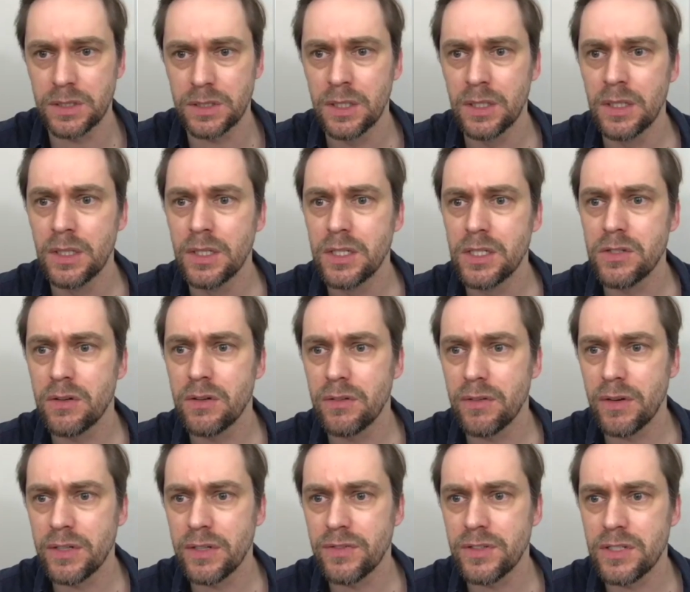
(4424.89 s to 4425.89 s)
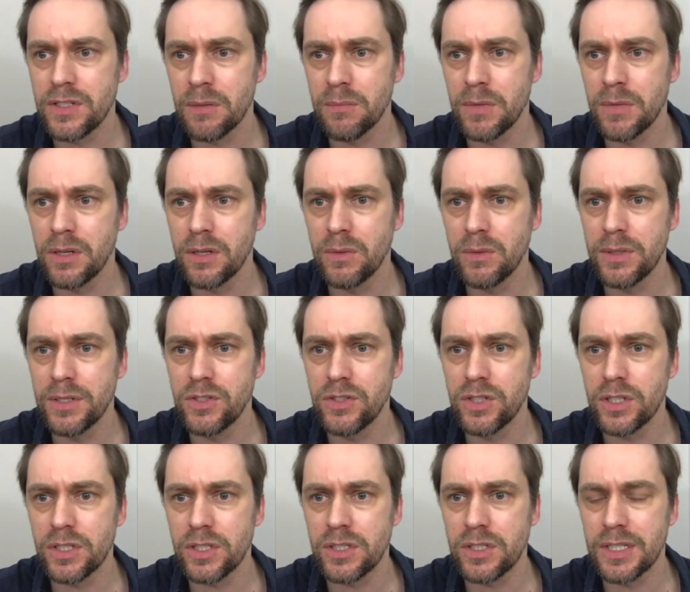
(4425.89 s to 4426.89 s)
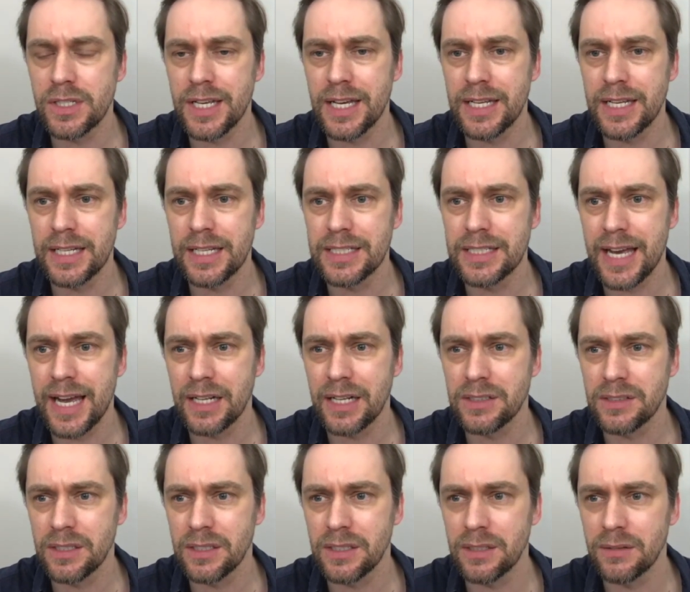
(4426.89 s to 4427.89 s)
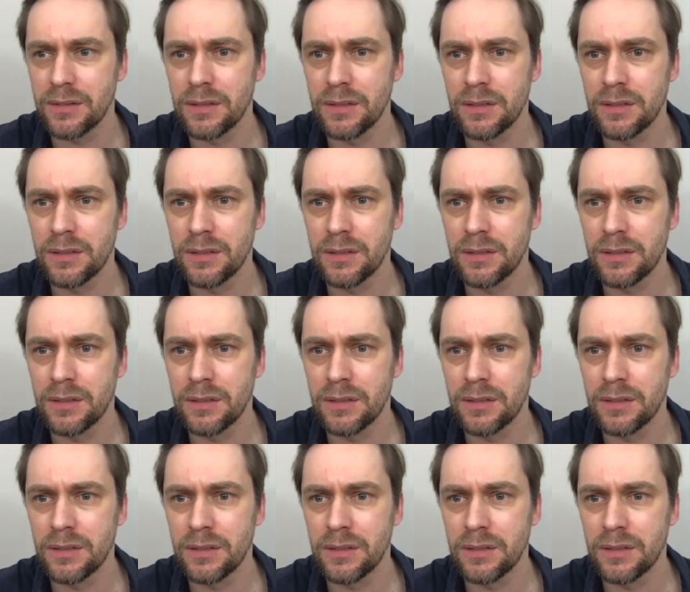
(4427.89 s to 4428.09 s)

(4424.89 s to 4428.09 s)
Do you want advice for someone who is just getting into acting?